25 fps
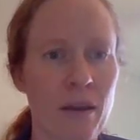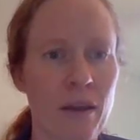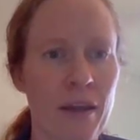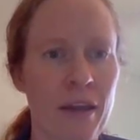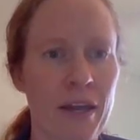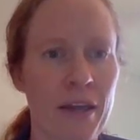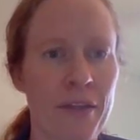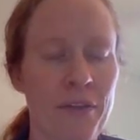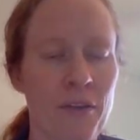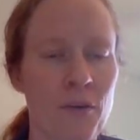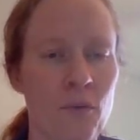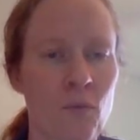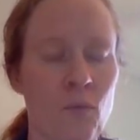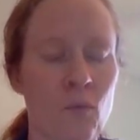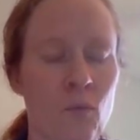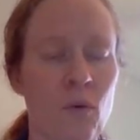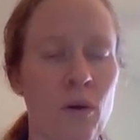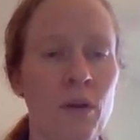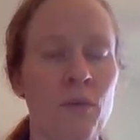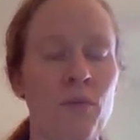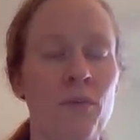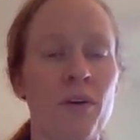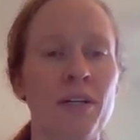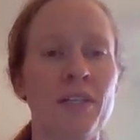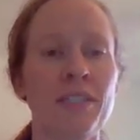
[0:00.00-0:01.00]
And the
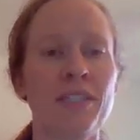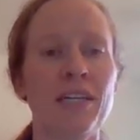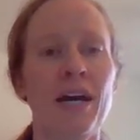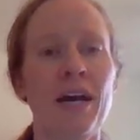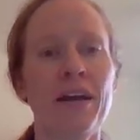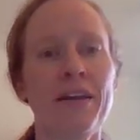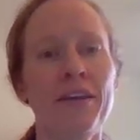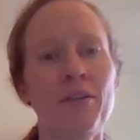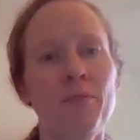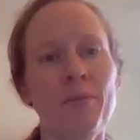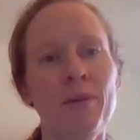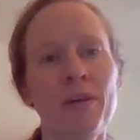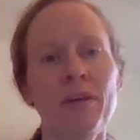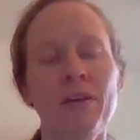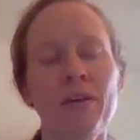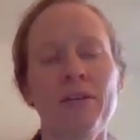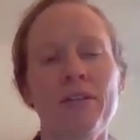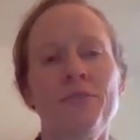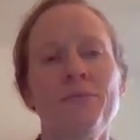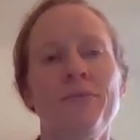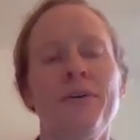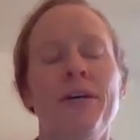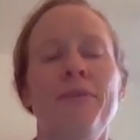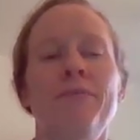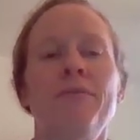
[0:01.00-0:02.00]
1-1 document
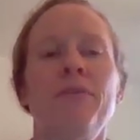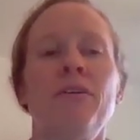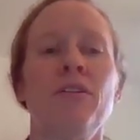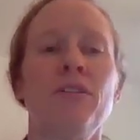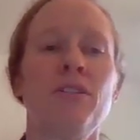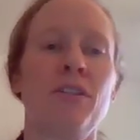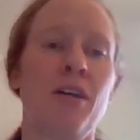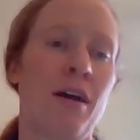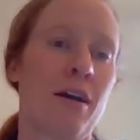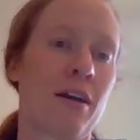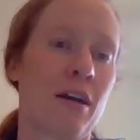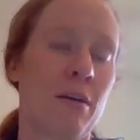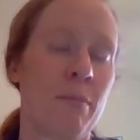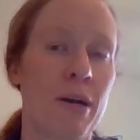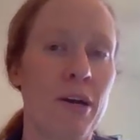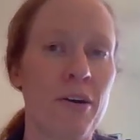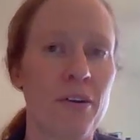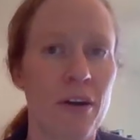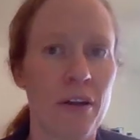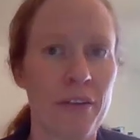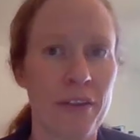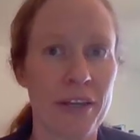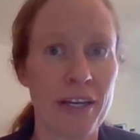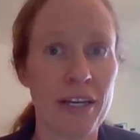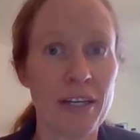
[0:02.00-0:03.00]
is where we'll talk about
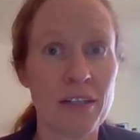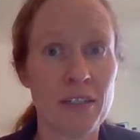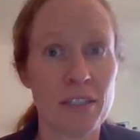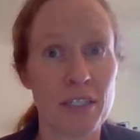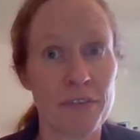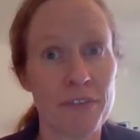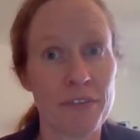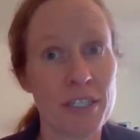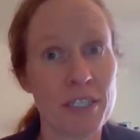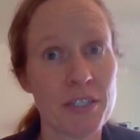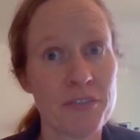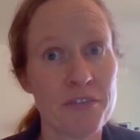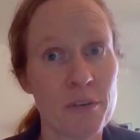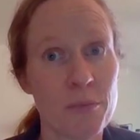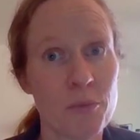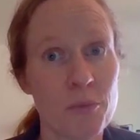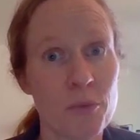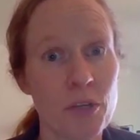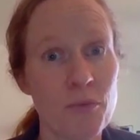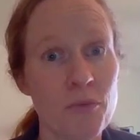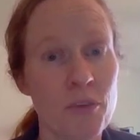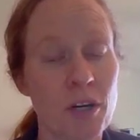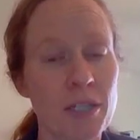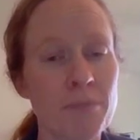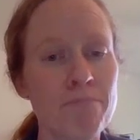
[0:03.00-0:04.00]
all the activities from
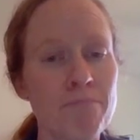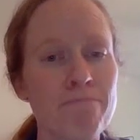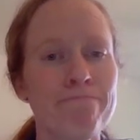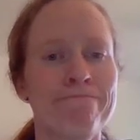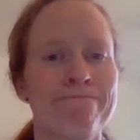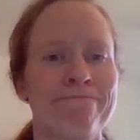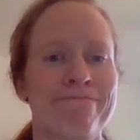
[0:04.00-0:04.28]
1-1.